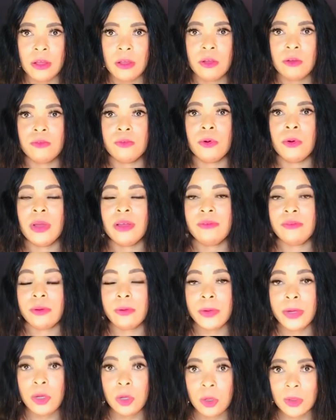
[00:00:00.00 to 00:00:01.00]
for a
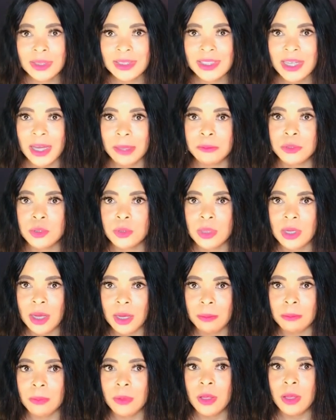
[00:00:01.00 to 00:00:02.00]
very long time to
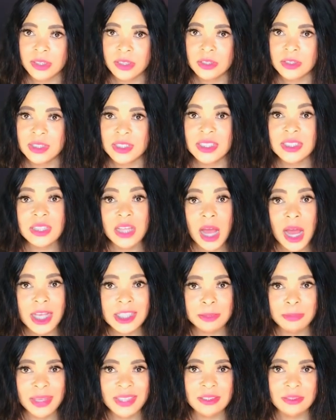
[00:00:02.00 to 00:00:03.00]
come. Since the
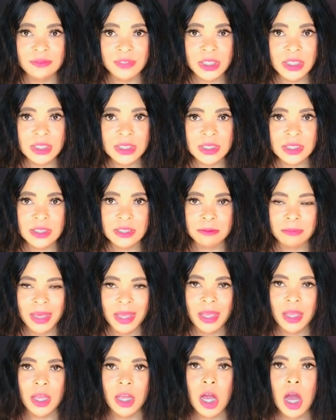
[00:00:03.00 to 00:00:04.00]
aspects Venus is
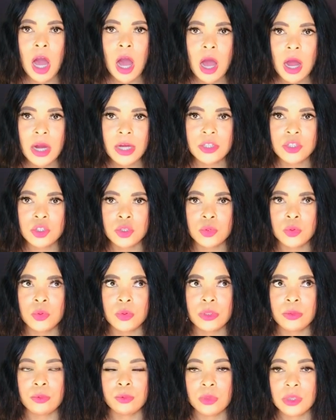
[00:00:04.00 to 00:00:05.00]
making are to
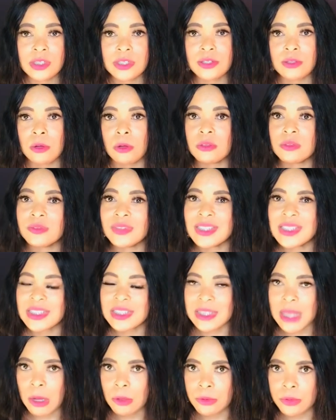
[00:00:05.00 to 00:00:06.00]
the rulers of the
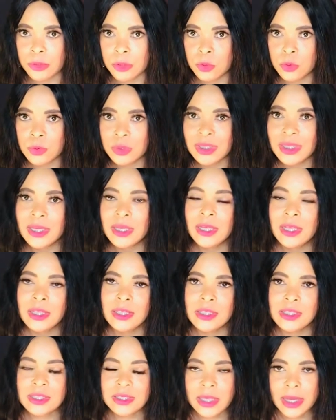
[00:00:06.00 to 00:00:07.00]
South Node,
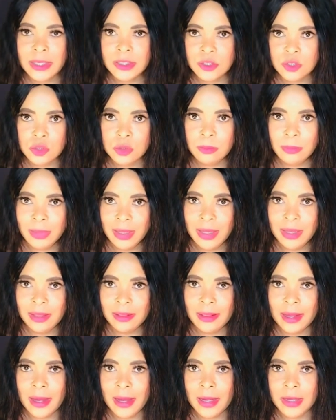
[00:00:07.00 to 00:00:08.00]
this says to me
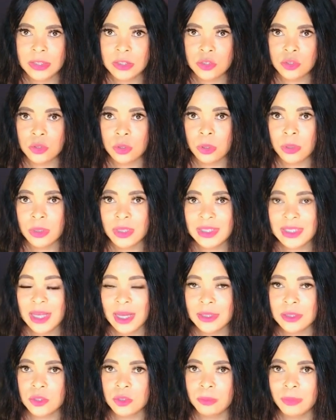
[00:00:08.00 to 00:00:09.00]
that Taurus
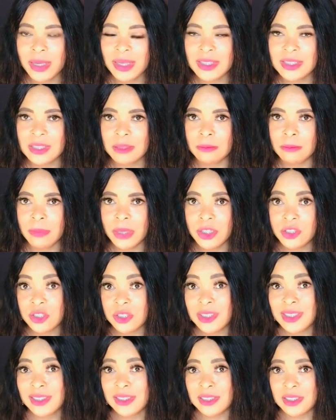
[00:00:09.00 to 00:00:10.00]
has to make some major
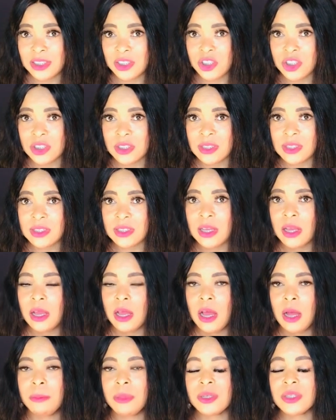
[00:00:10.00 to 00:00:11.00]
decisions
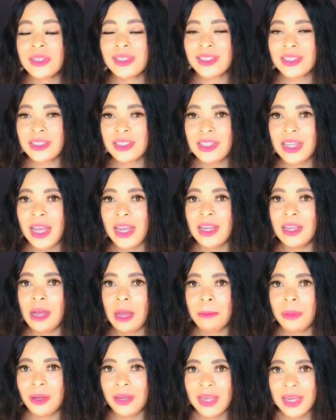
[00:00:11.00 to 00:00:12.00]

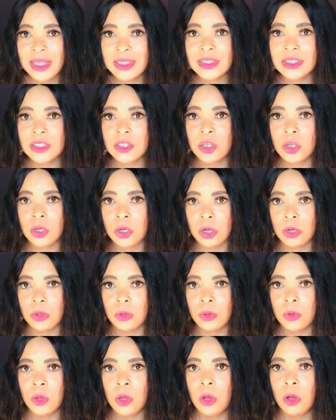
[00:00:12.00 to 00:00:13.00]
about letting
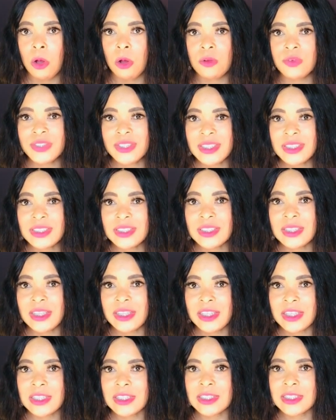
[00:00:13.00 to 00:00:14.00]
go of certain
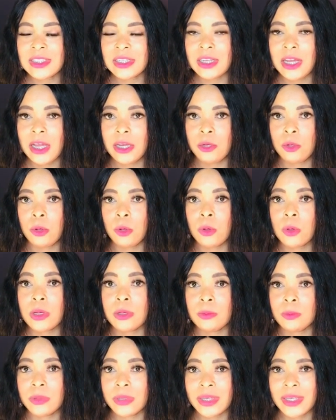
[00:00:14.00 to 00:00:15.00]
things that are no longer
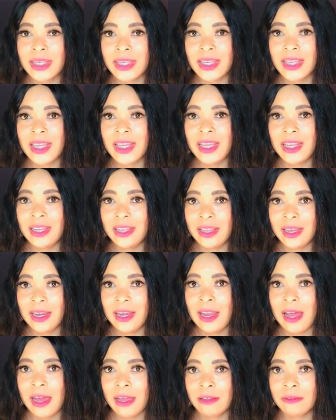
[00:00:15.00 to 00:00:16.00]
working in their
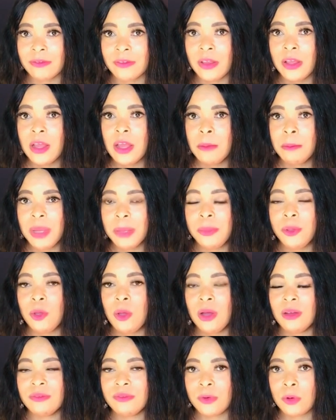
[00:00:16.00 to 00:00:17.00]
life. Maybe you
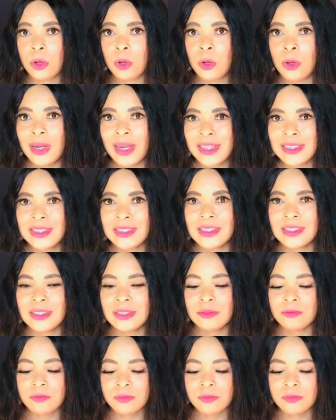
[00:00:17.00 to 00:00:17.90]
have collected